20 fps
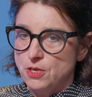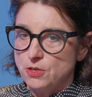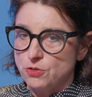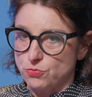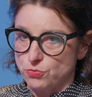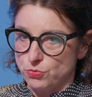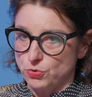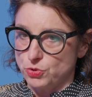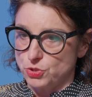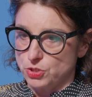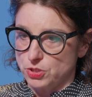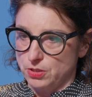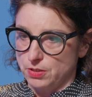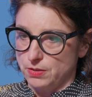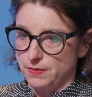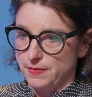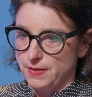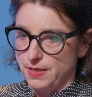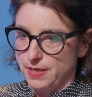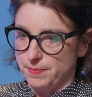
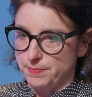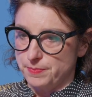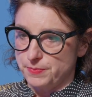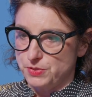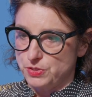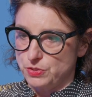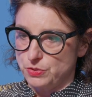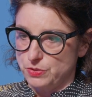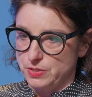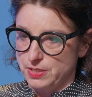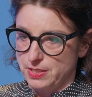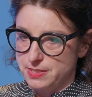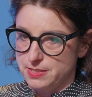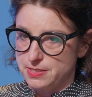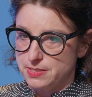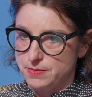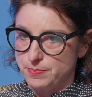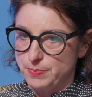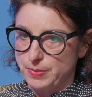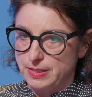crucial to
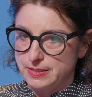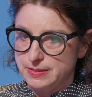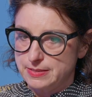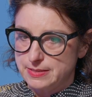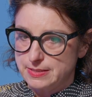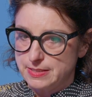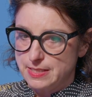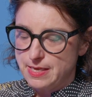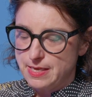this. But